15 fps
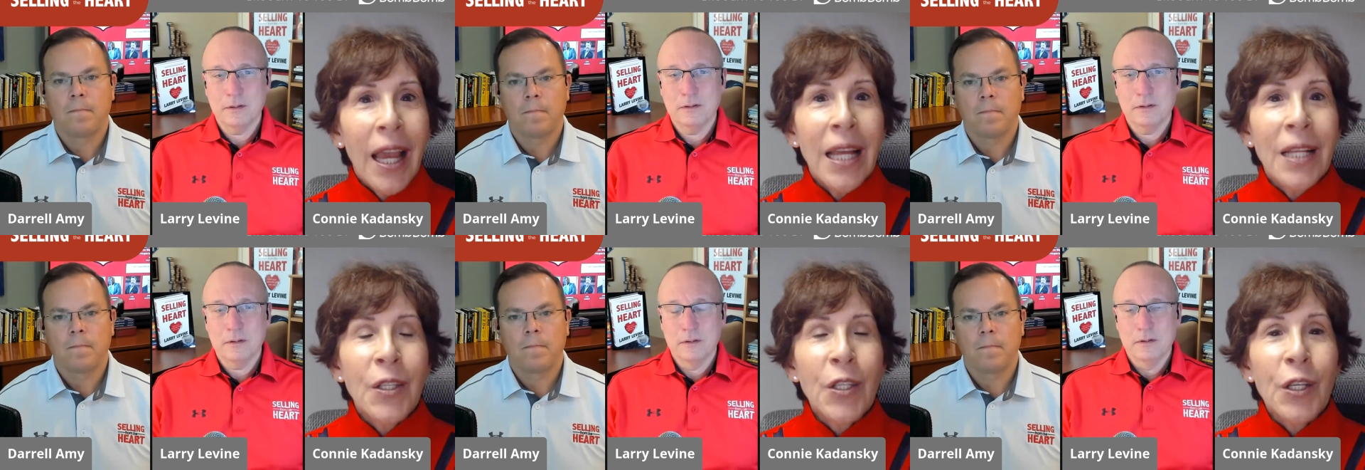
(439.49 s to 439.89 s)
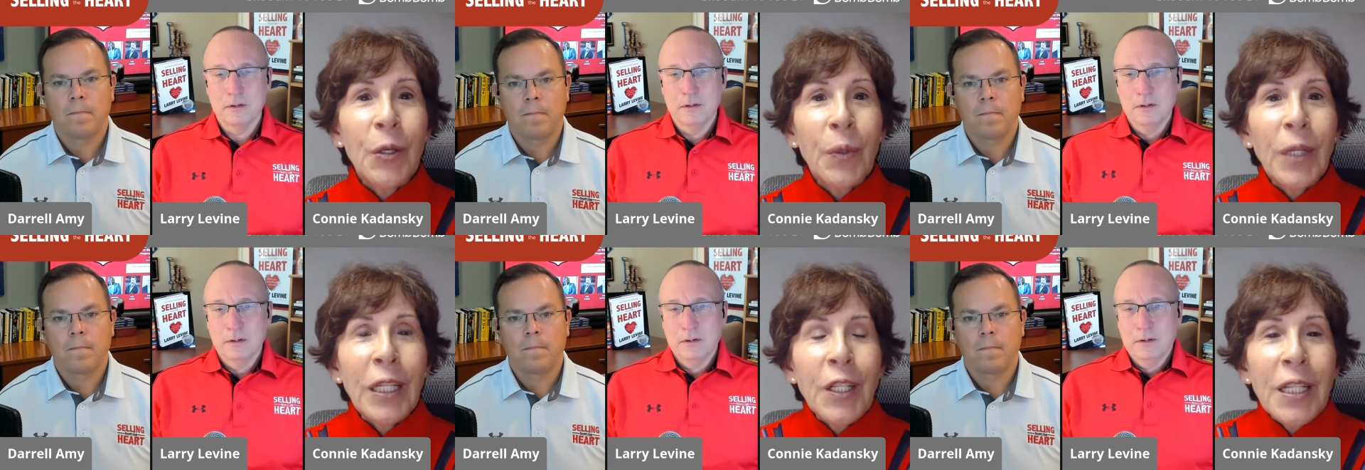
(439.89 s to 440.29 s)
Speaker 1: And
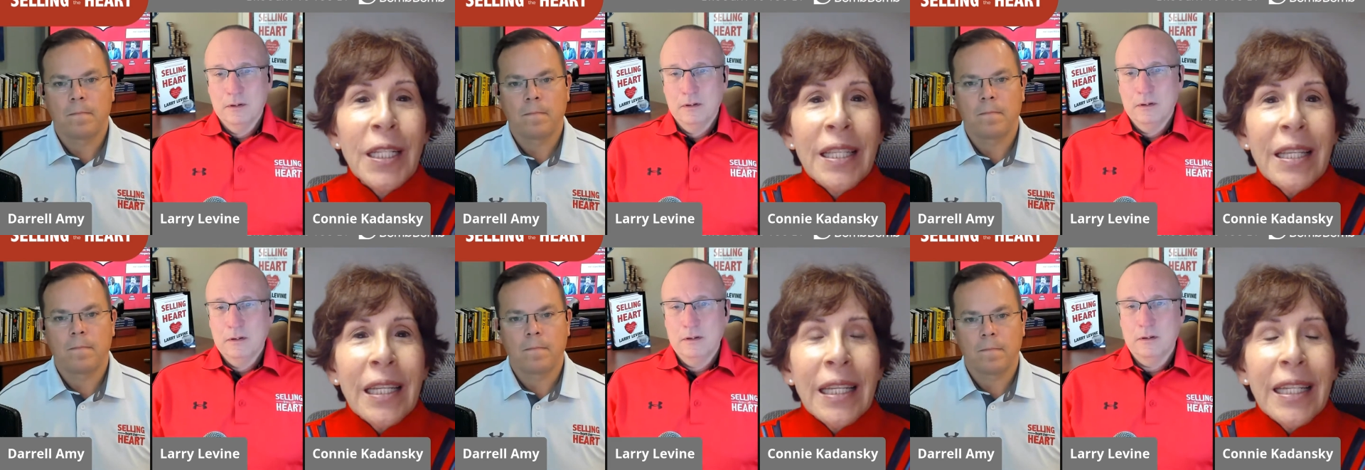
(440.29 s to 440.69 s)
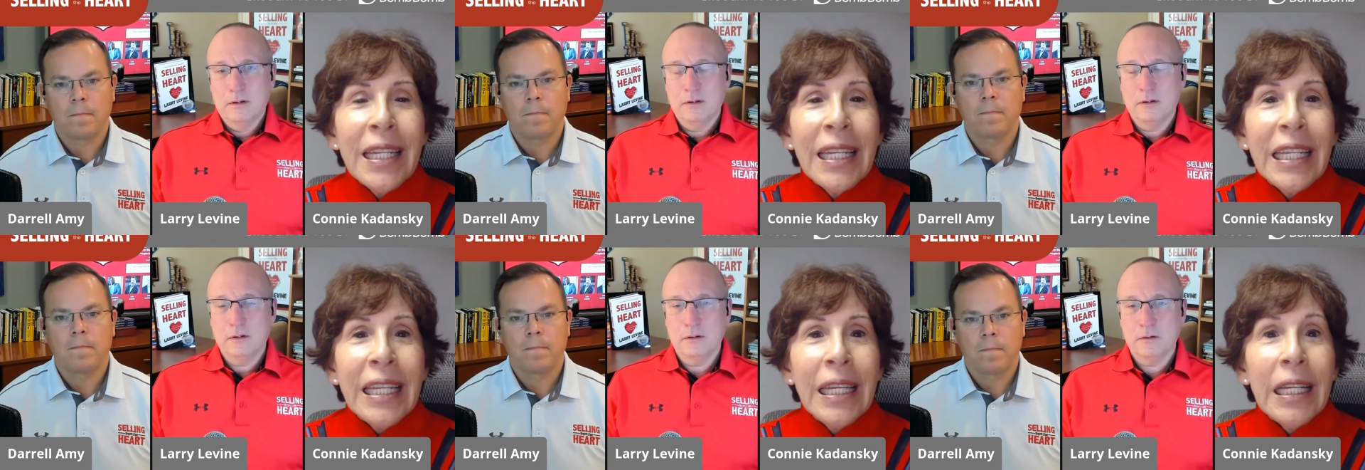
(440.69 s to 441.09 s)
so we just need
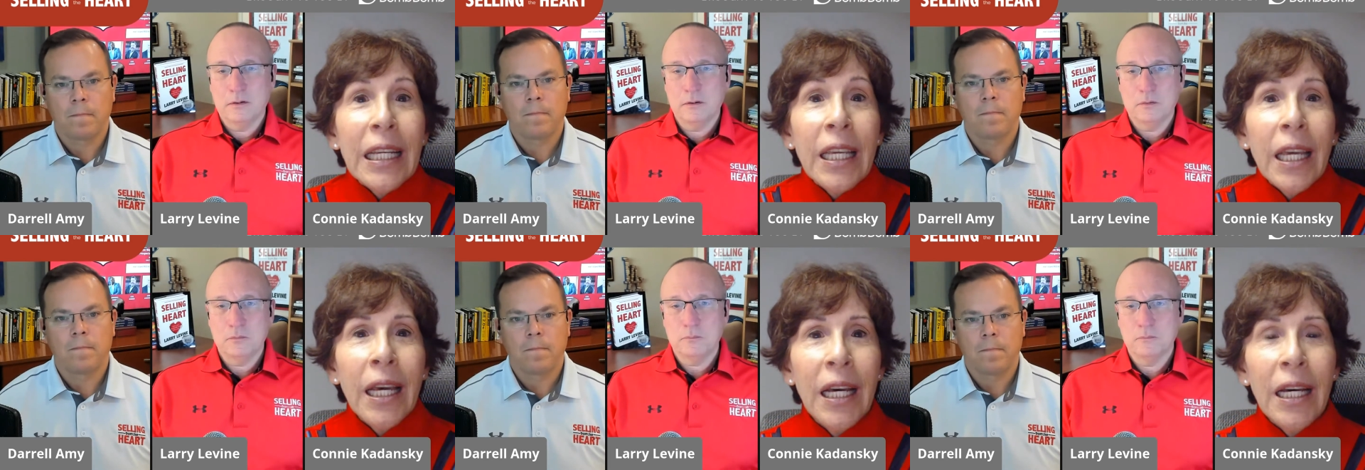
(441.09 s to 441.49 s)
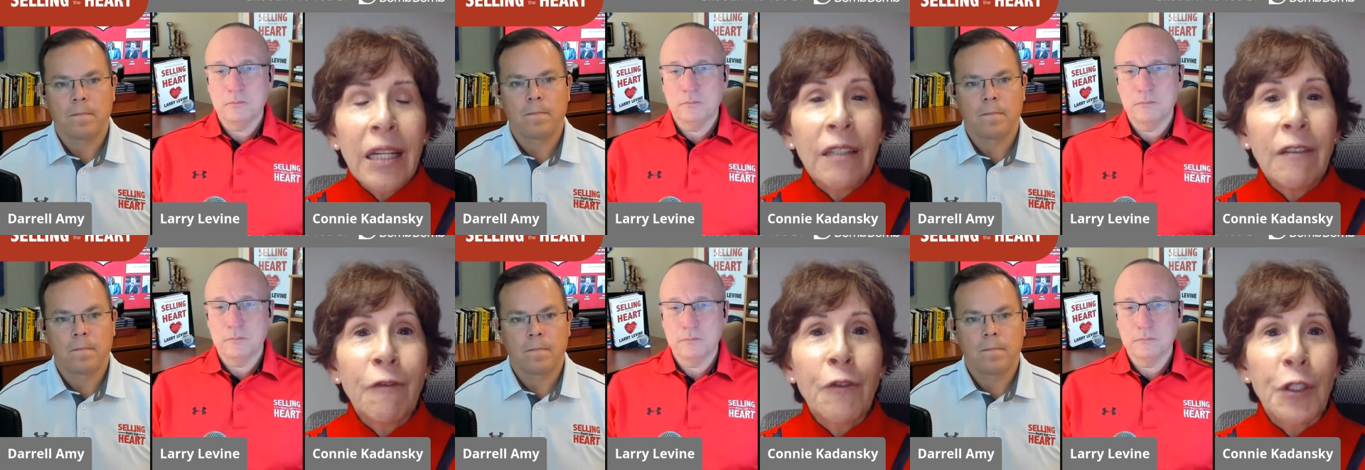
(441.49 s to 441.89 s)
to get
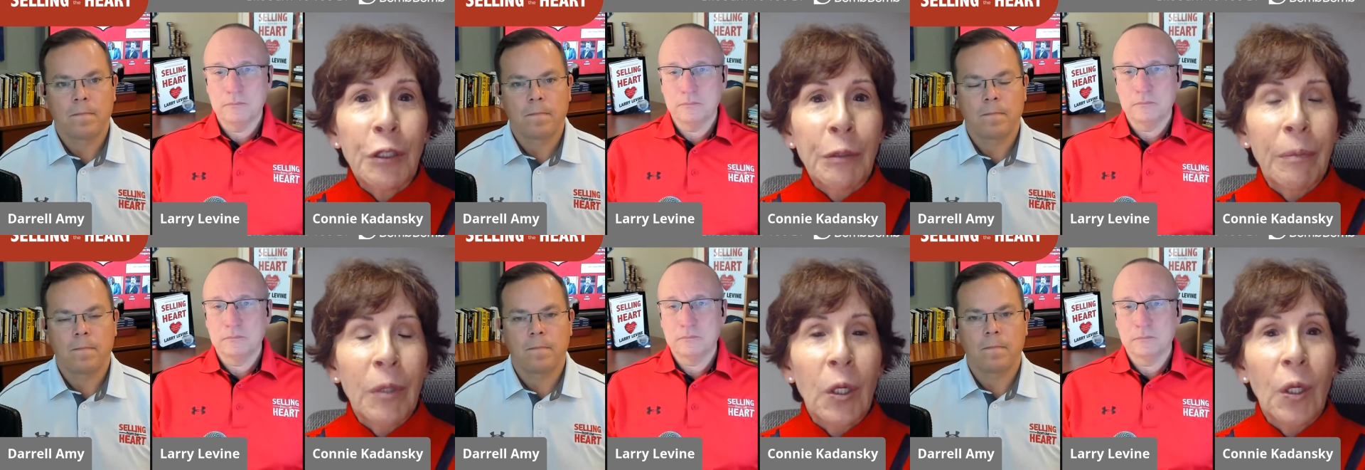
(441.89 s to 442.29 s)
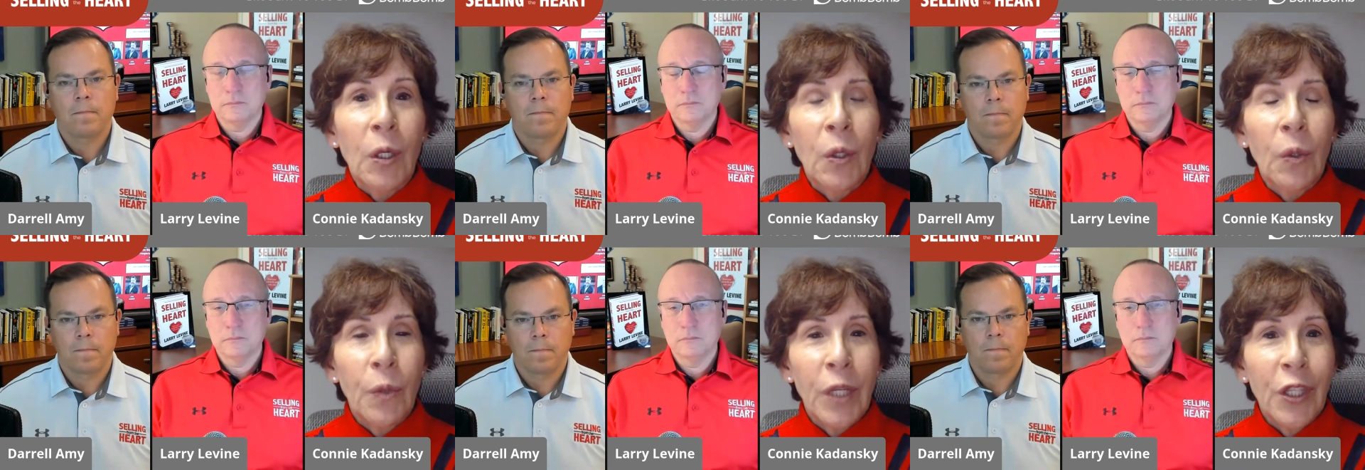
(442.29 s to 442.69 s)

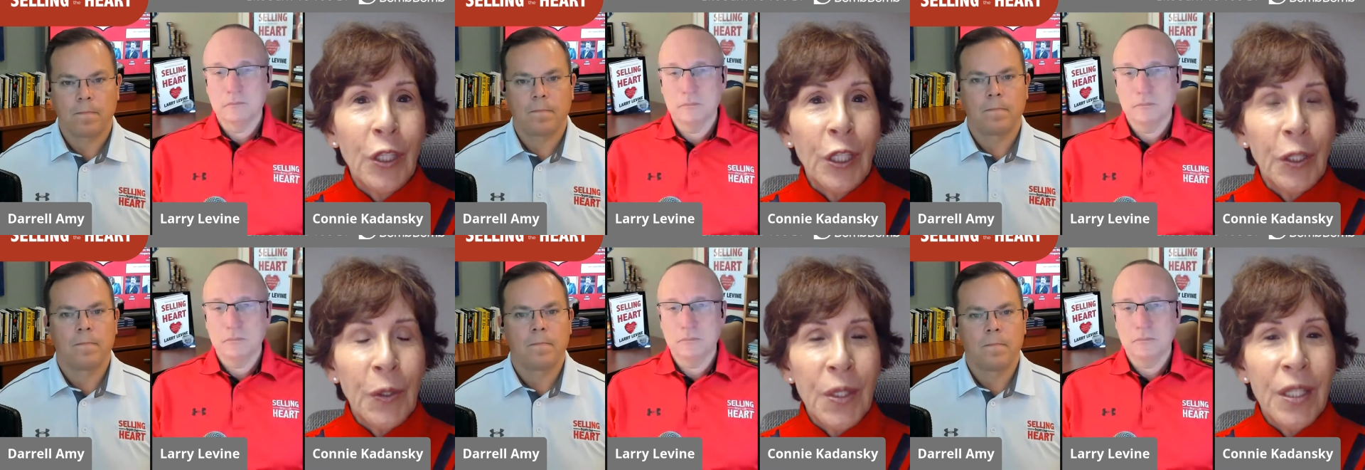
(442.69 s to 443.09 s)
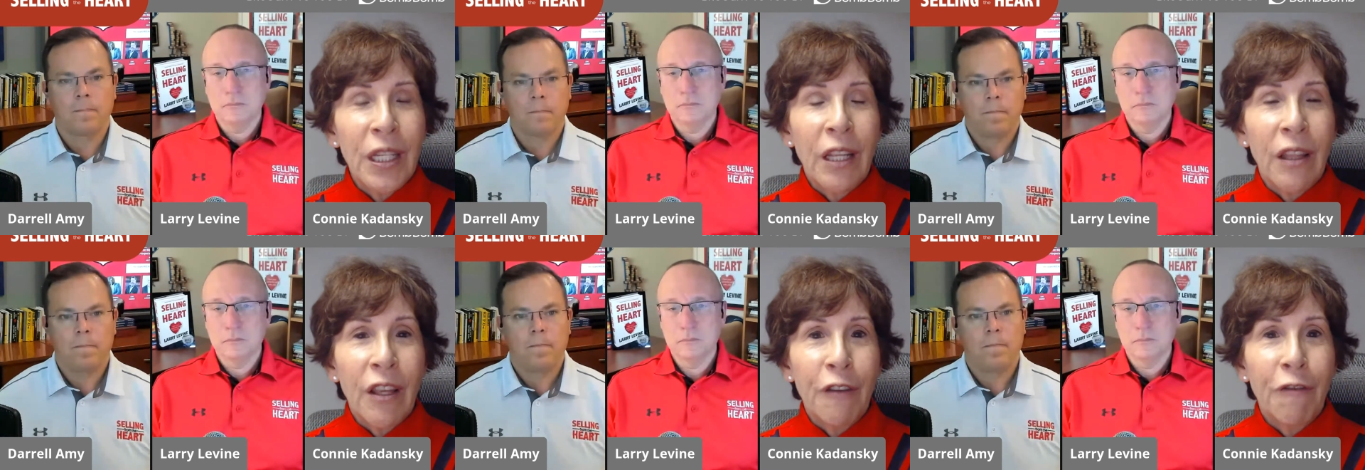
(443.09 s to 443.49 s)
comfortable with
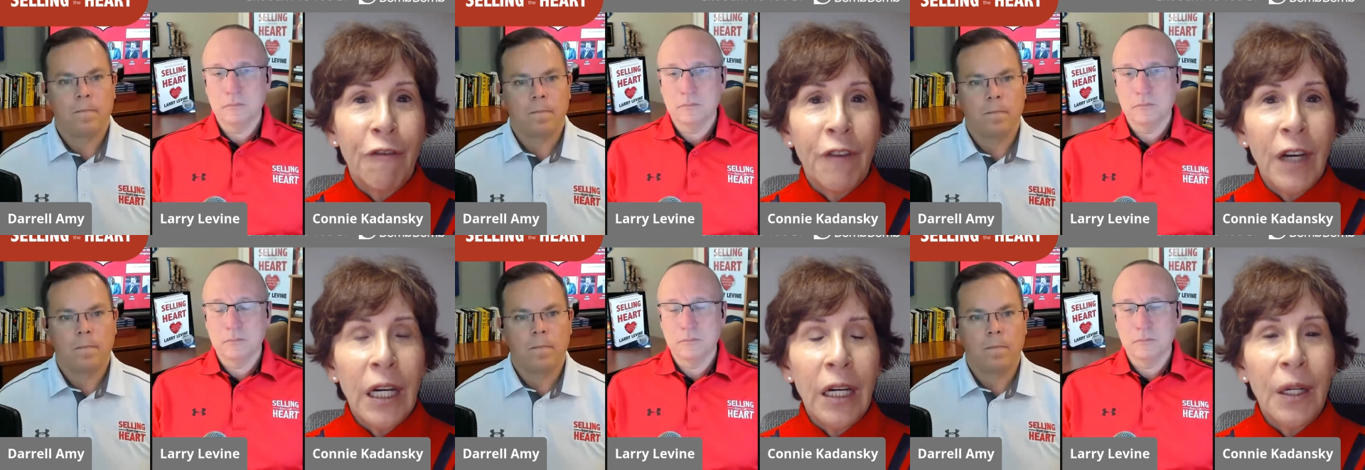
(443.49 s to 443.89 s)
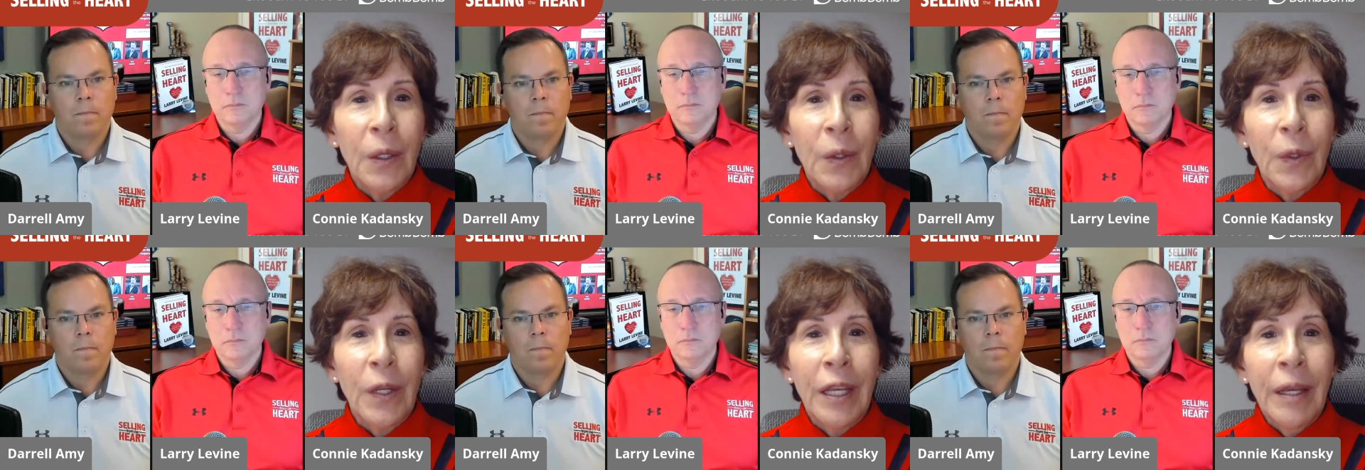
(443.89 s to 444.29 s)
using the
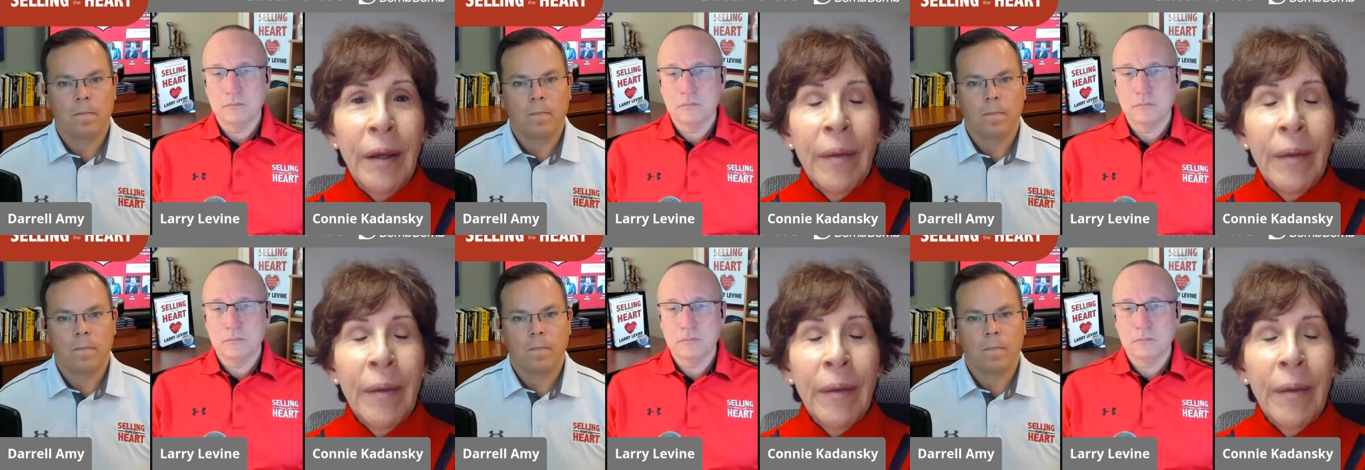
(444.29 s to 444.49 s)
phone.